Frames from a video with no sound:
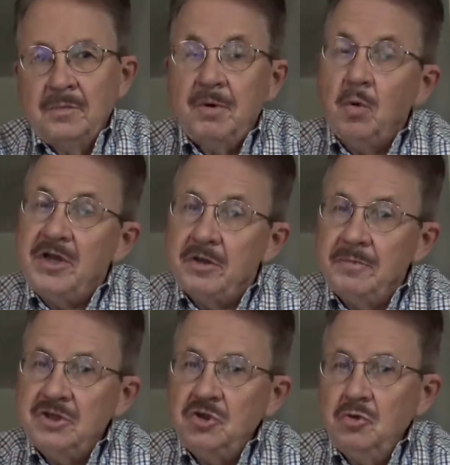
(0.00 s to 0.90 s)
But we can
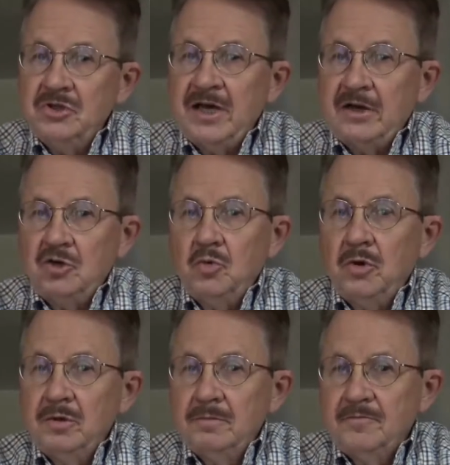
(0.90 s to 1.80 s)
misuse that
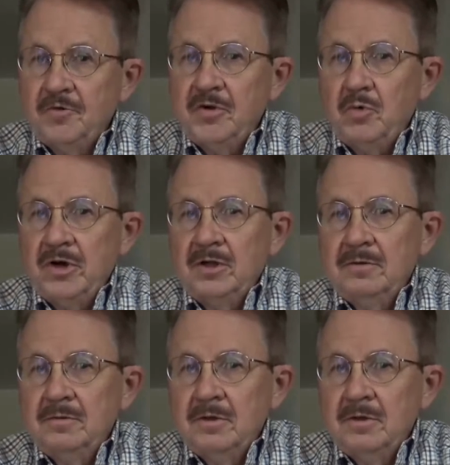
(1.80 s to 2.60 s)
tool, free will.